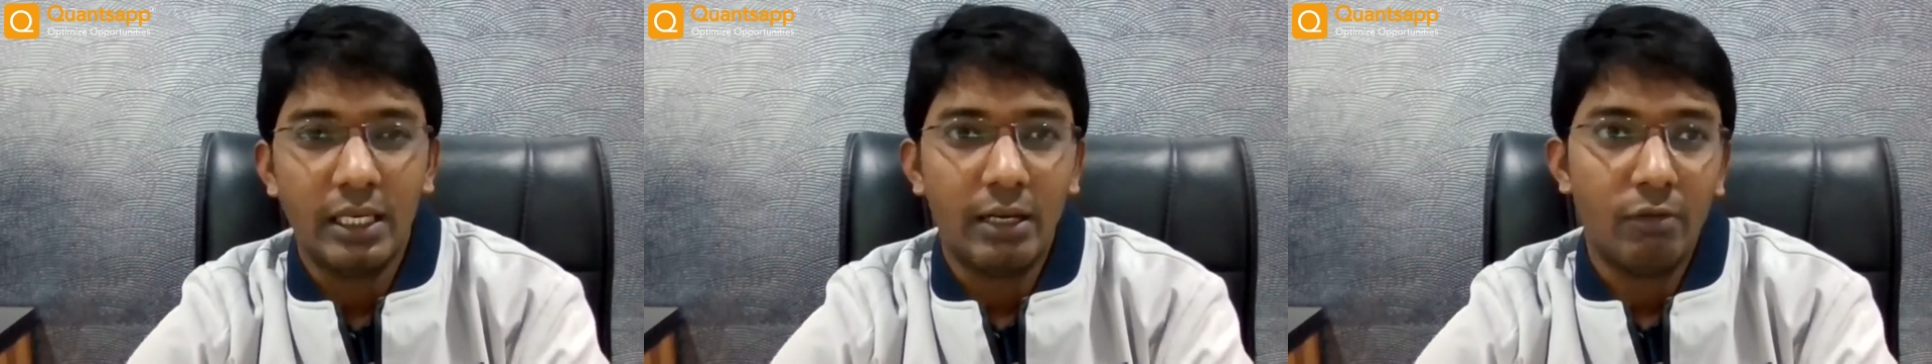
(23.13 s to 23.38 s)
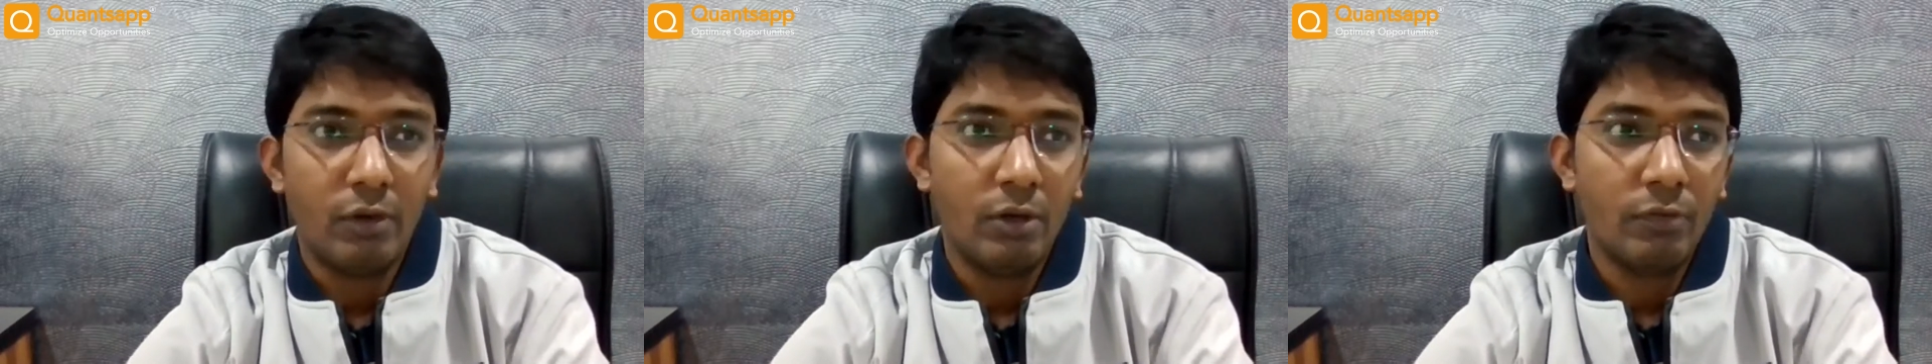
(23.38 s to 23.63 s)

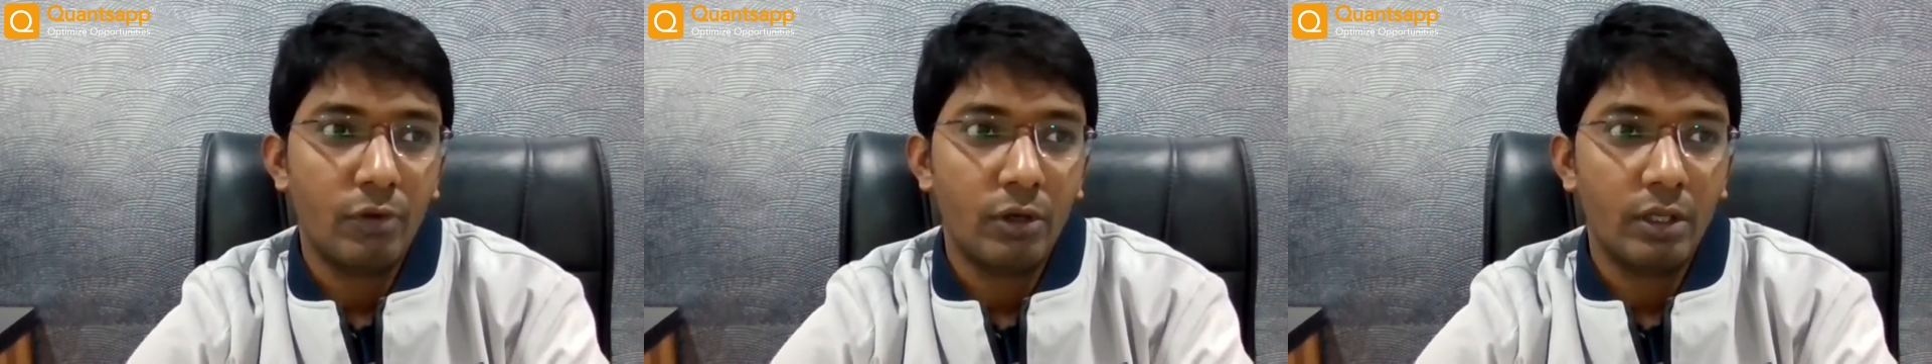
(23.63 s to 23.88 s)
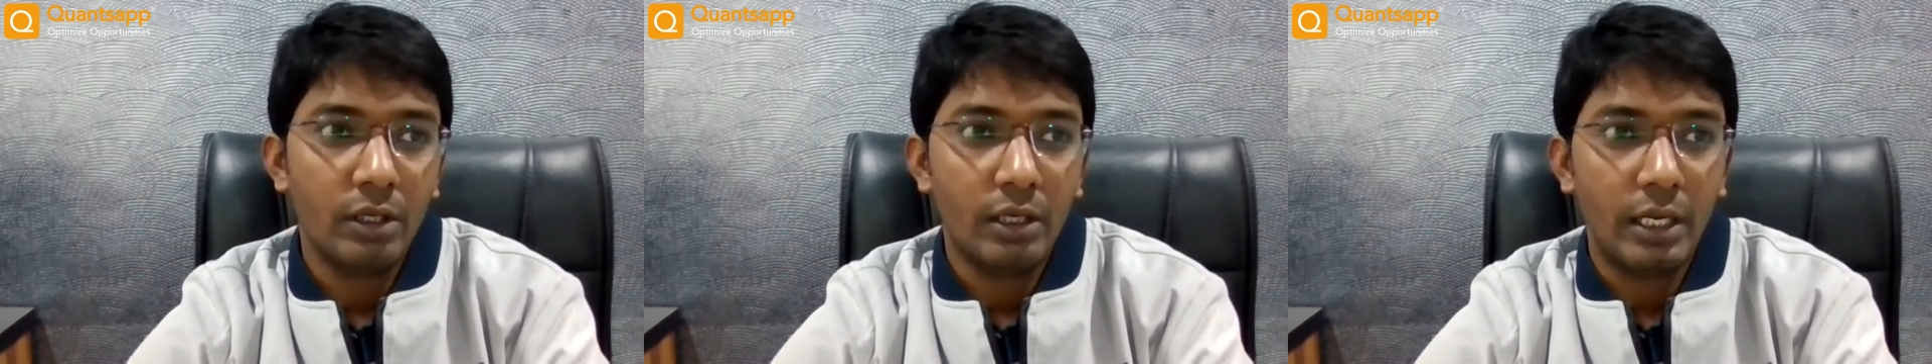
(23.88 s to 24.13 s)
I worked
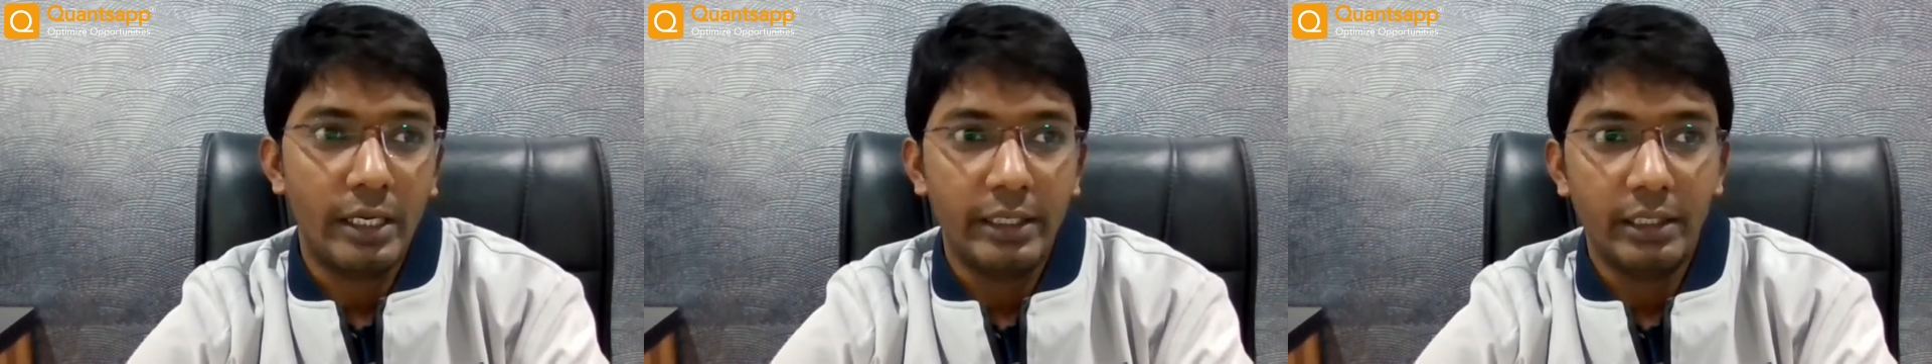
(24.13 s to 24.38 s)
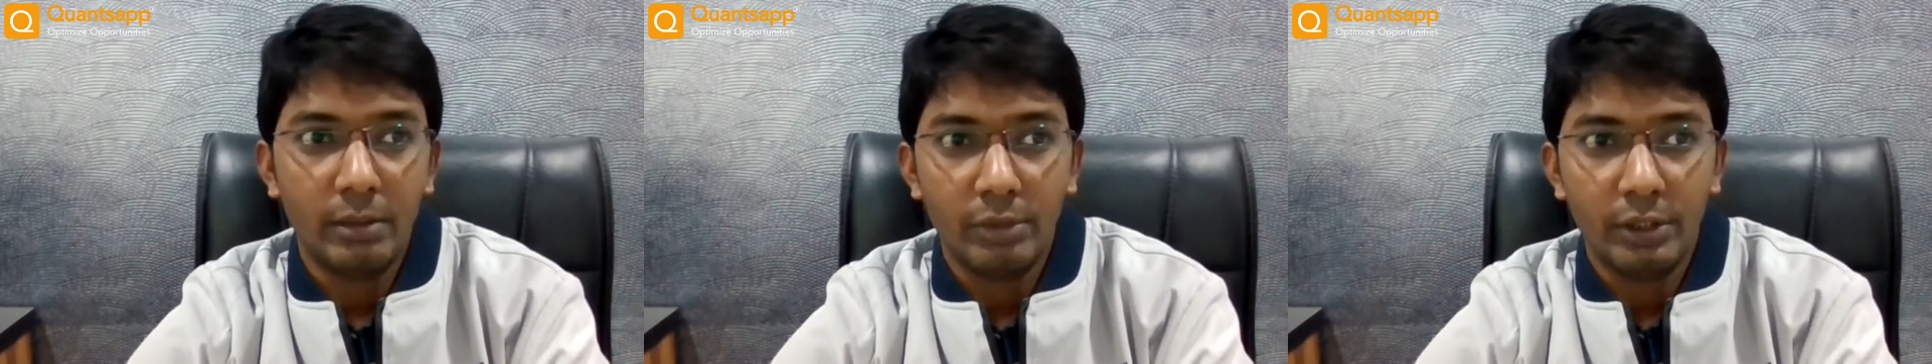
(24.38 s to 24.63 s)
for the
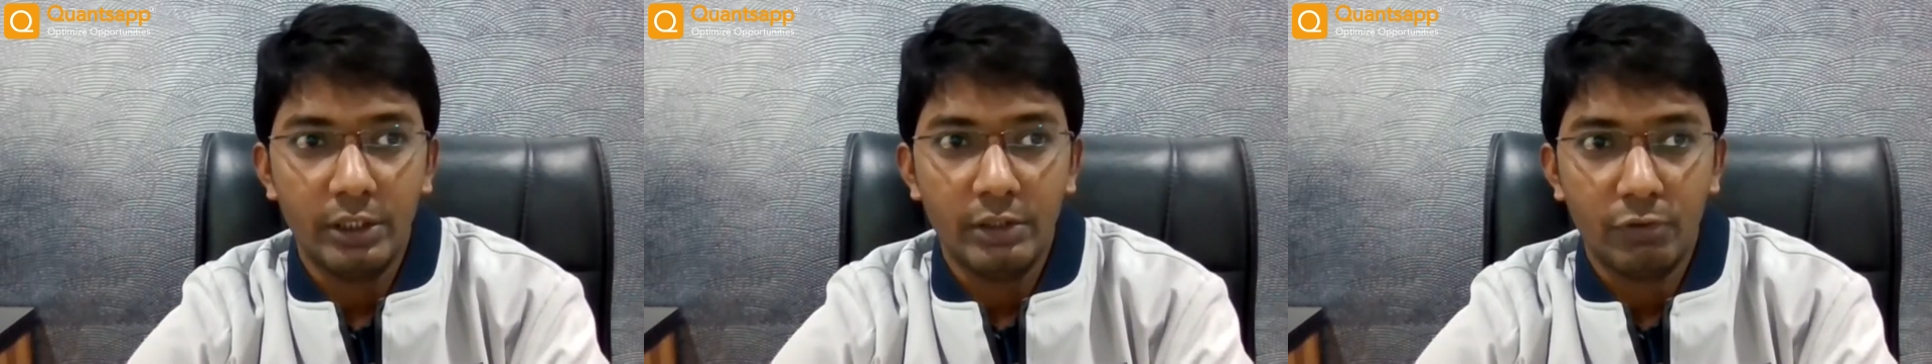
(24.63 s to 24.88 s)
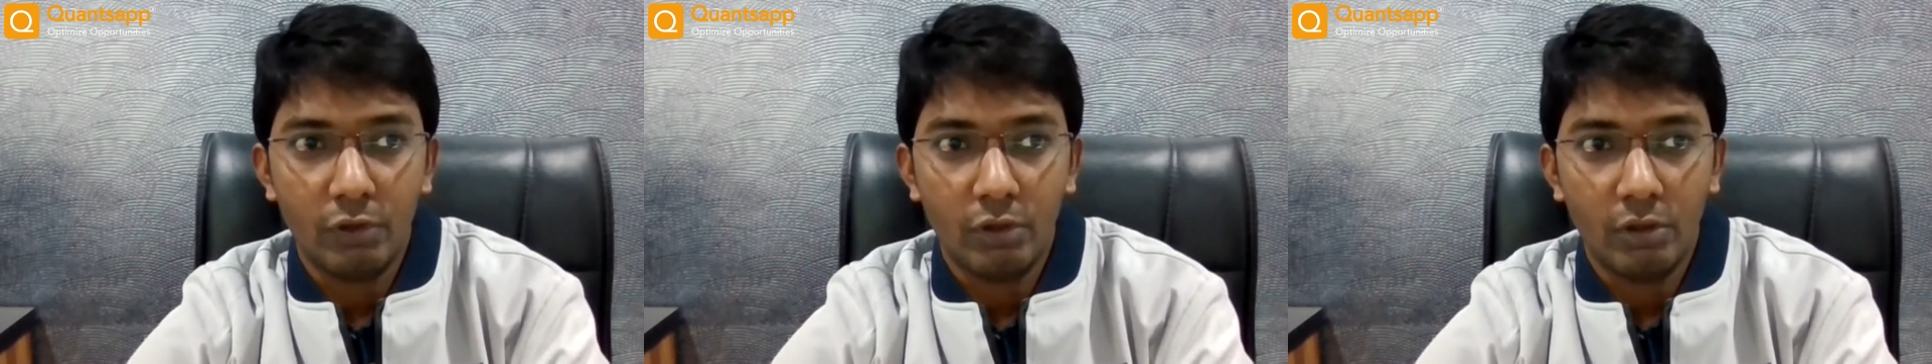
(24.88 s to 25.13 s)
IT companies
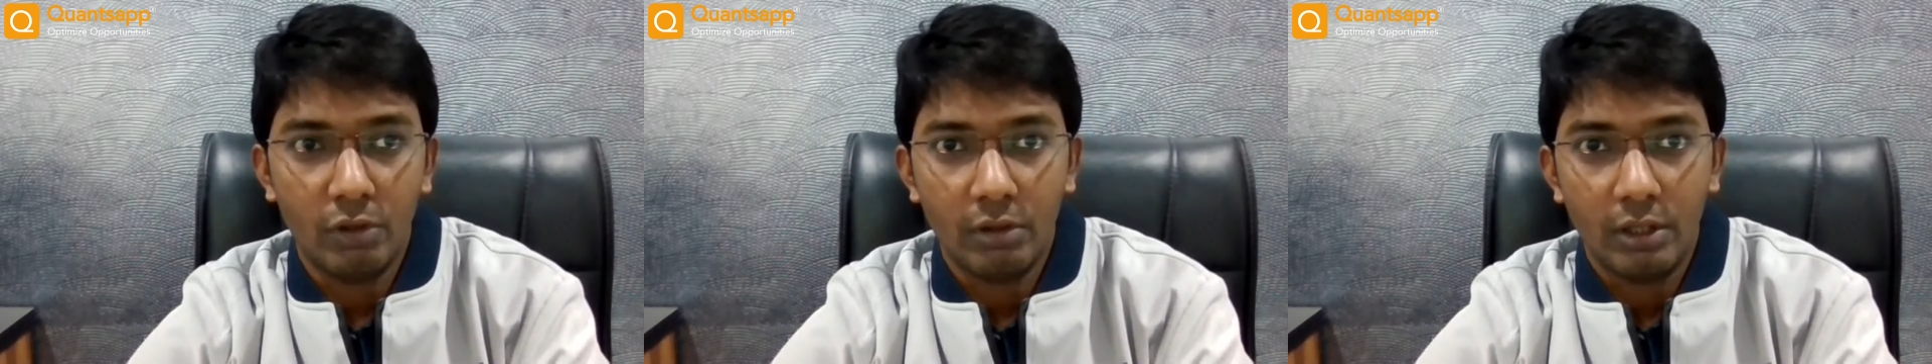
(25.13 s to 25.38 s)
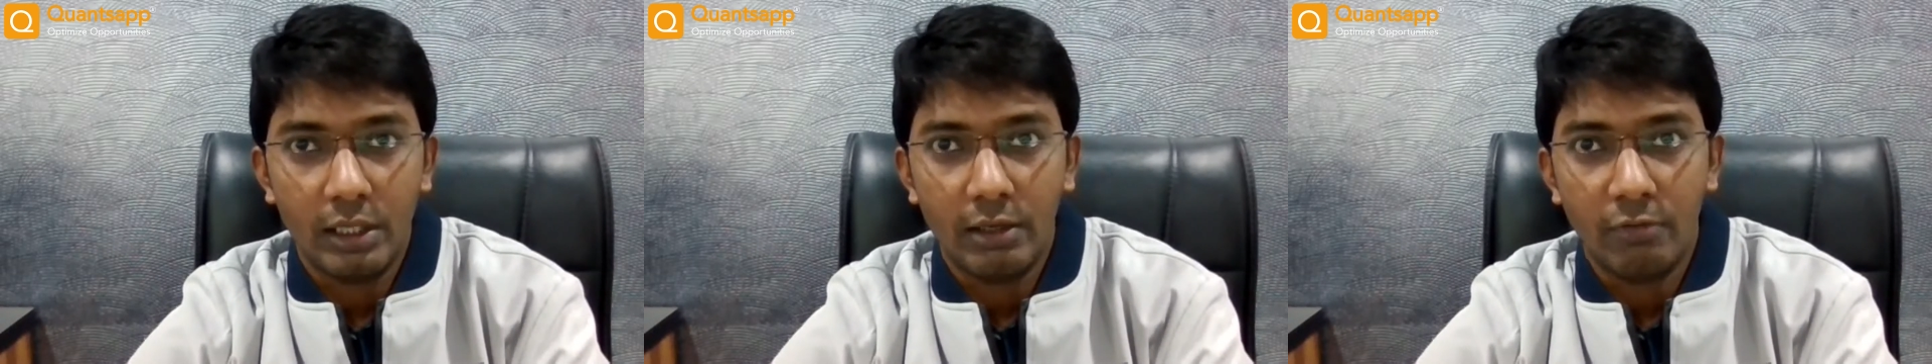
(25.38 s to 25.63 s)
for
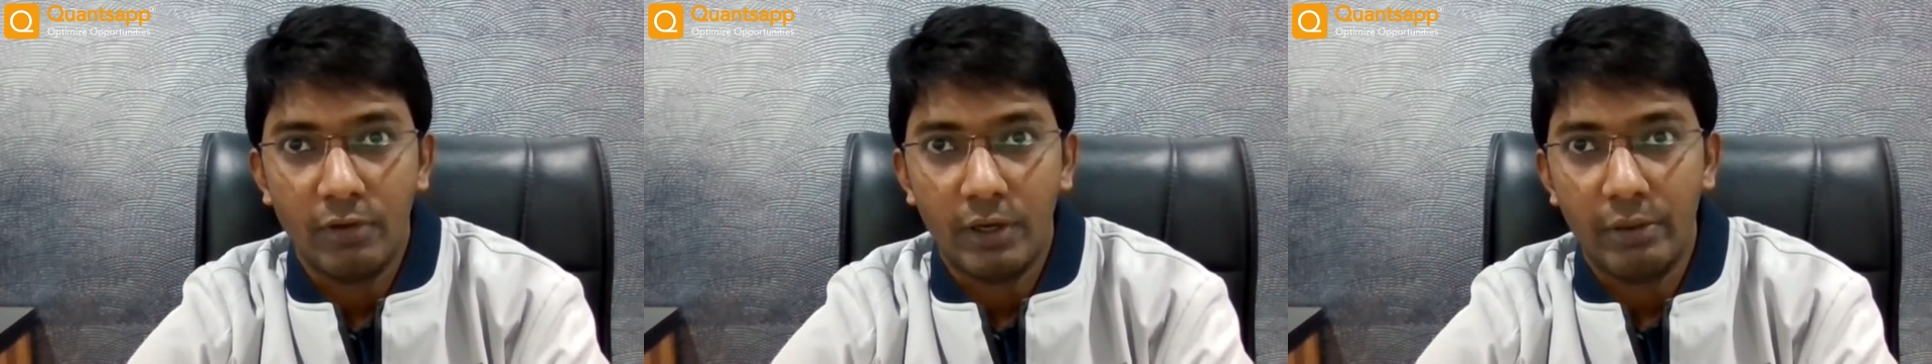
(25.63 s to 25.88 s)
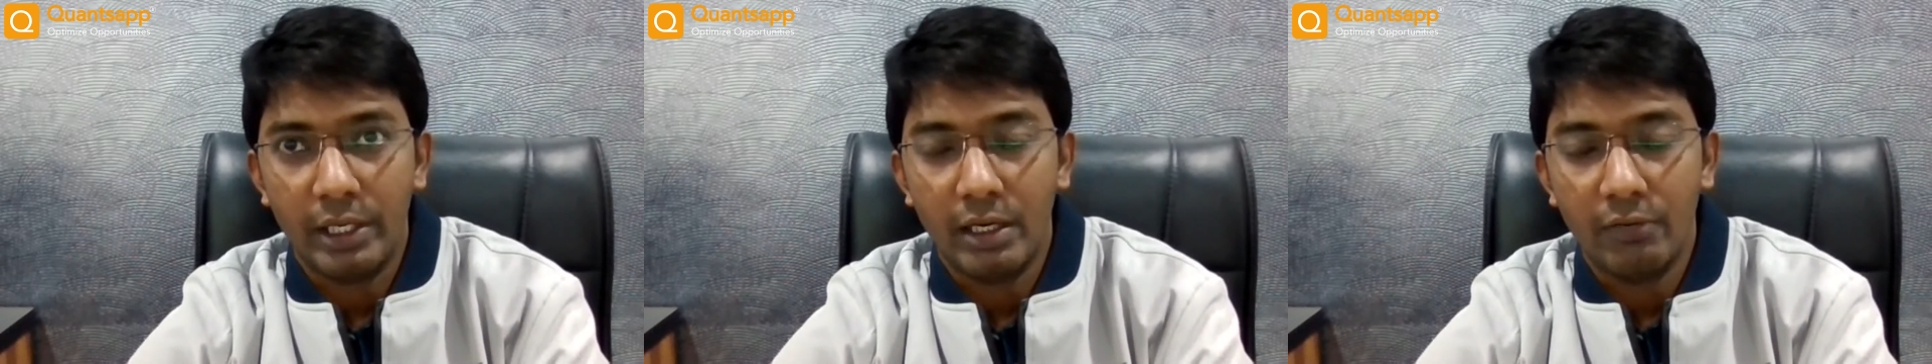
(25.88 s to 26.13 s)

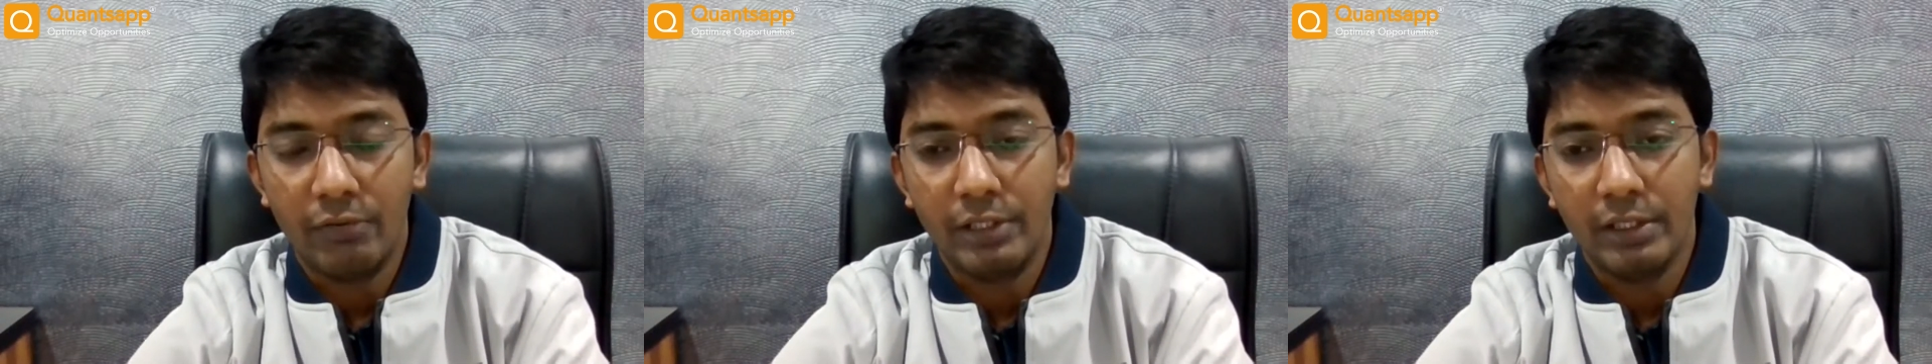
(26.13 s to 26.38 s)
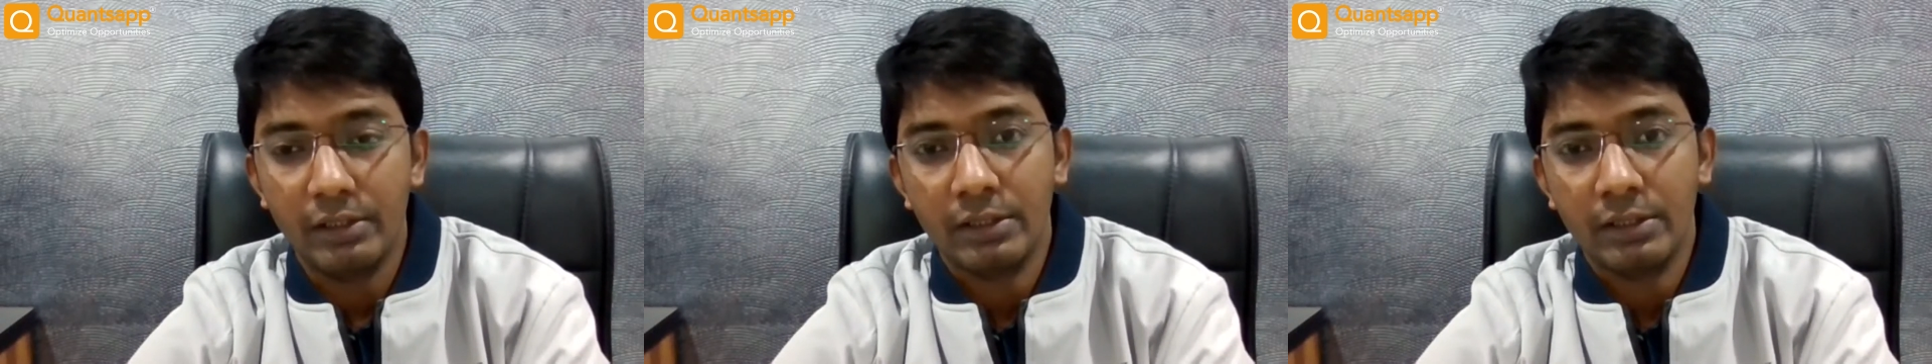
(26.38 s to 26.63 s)
5.5
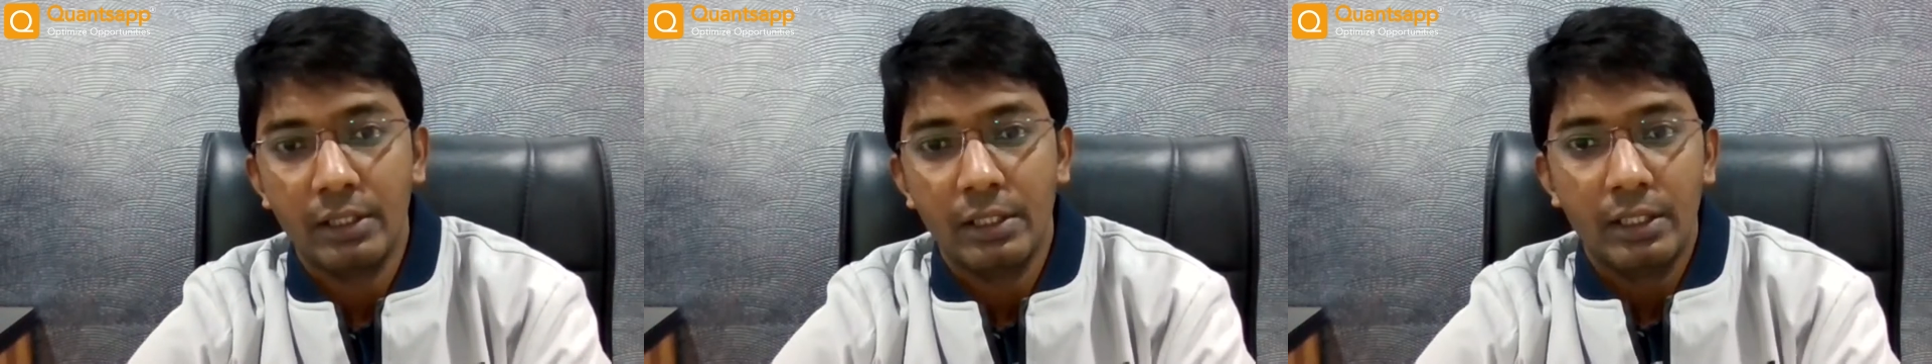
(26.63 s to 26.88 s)
years.